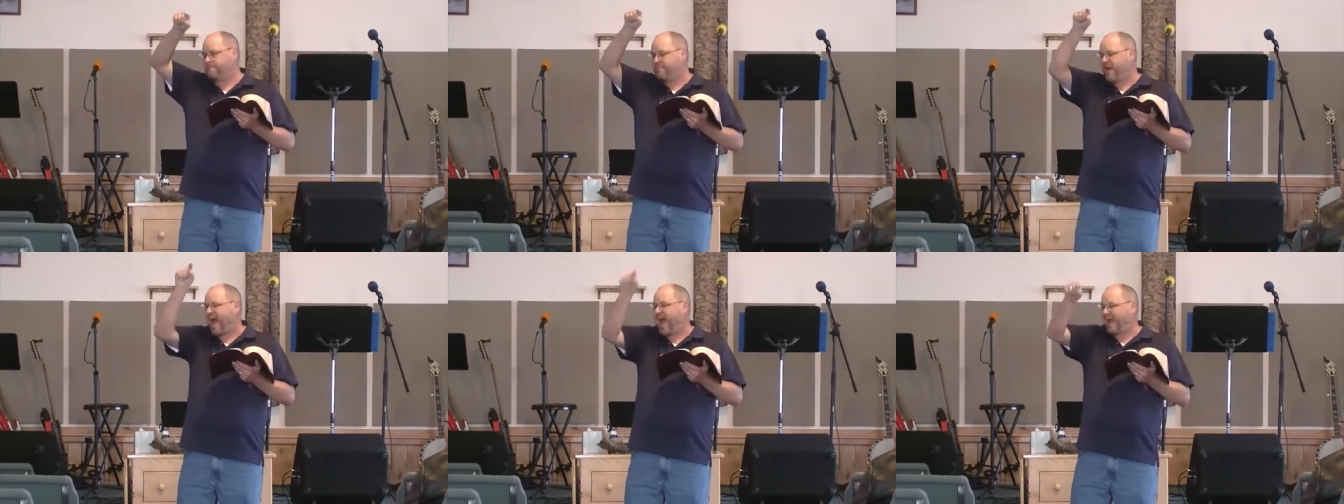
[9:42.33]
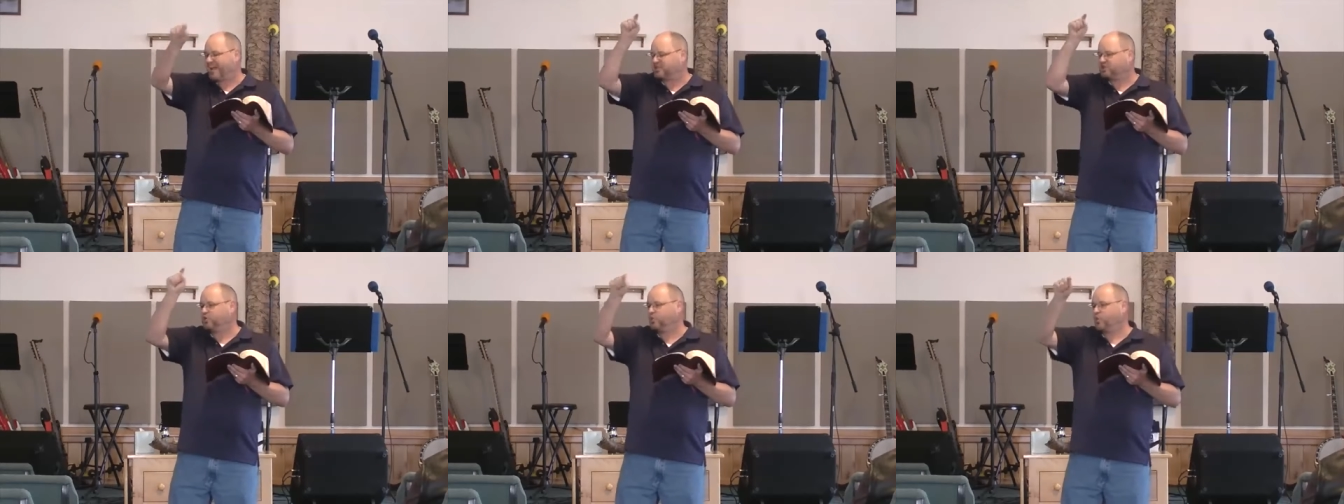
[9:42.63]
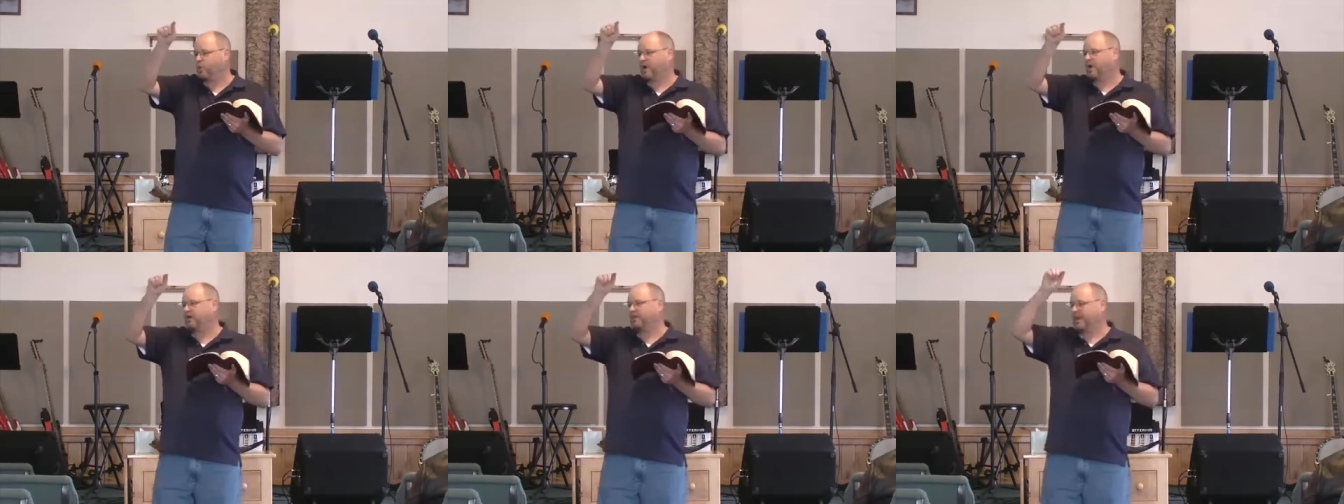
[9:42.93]
back to
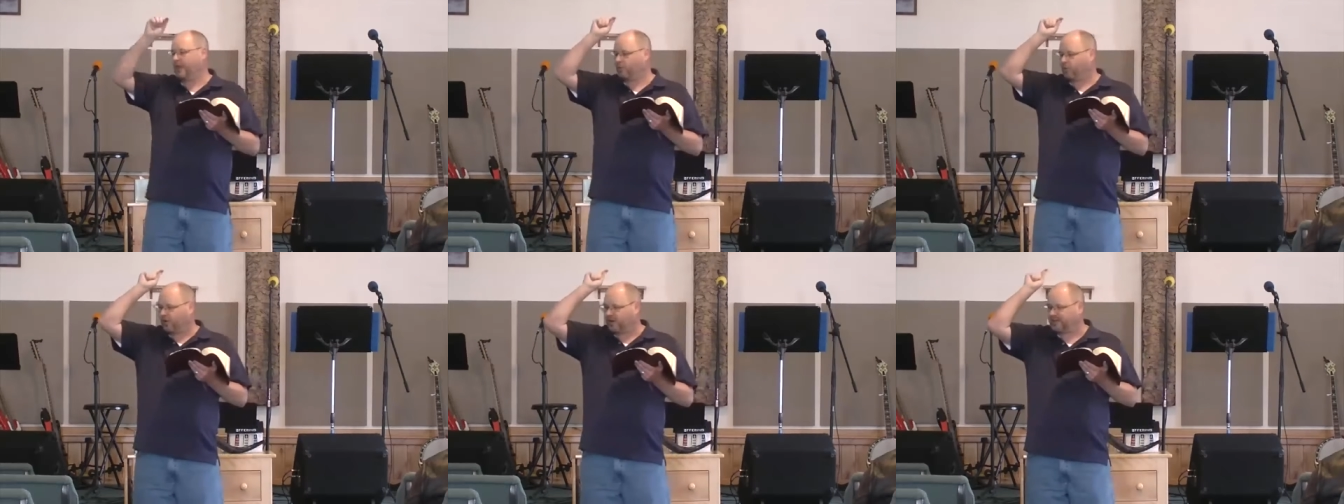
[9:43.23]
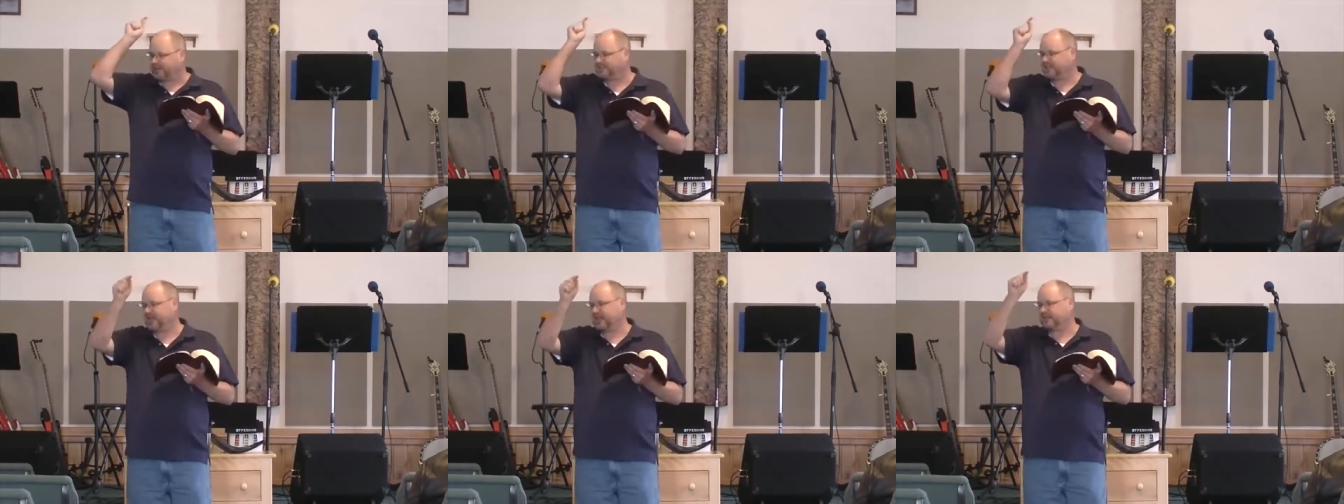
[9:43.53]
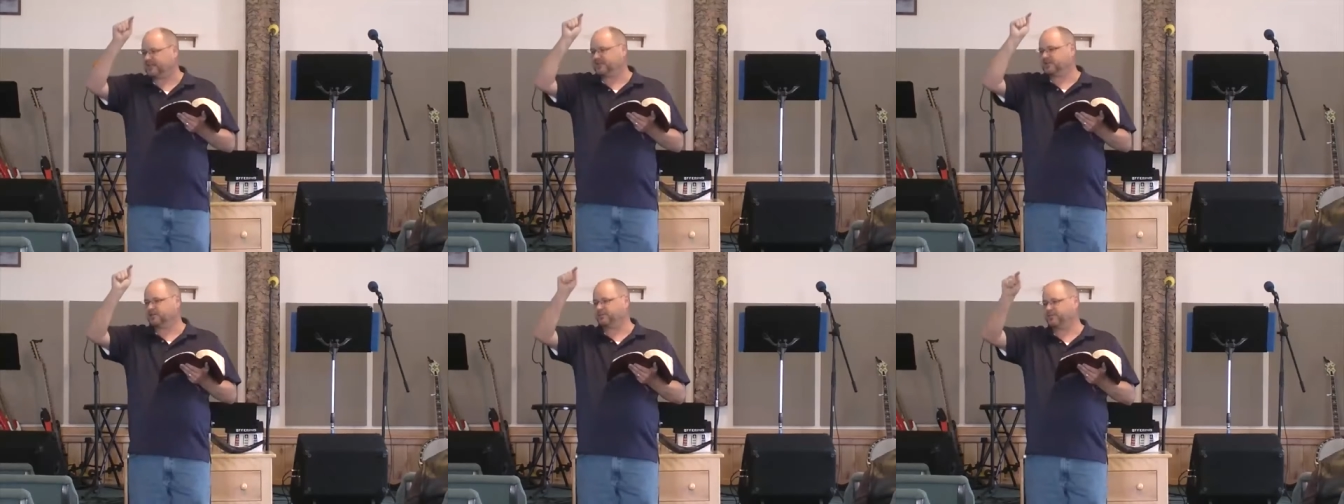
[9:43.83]
where they were
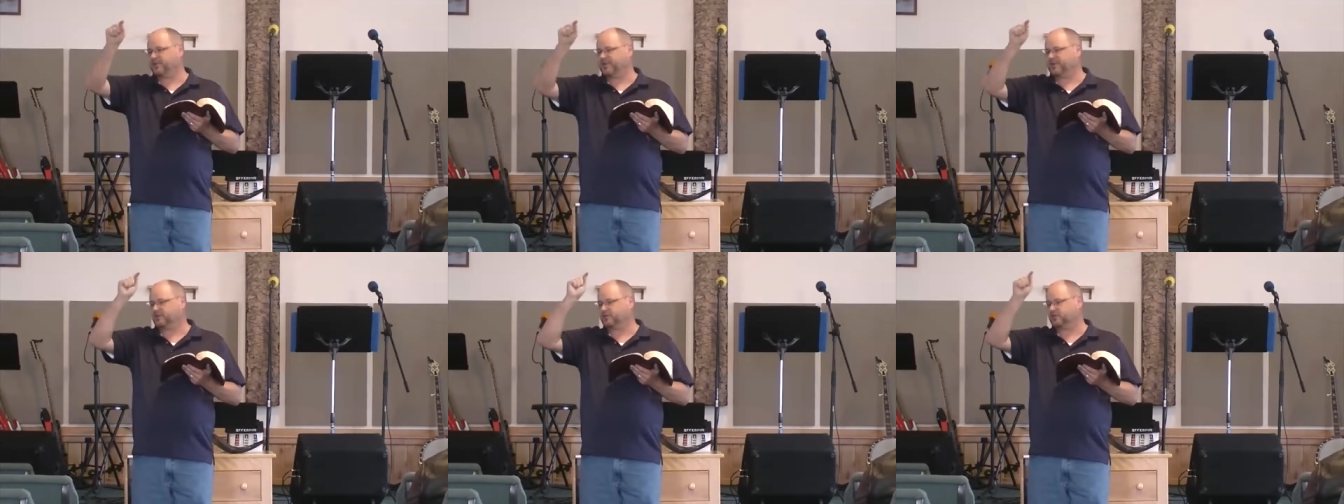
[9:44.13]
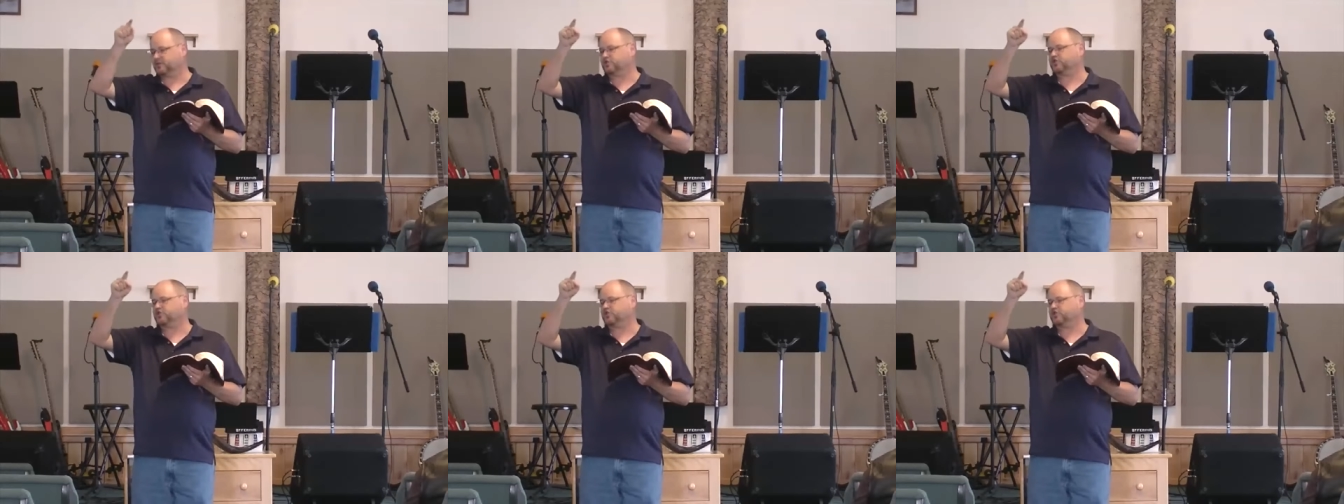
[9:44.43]
intended to be at the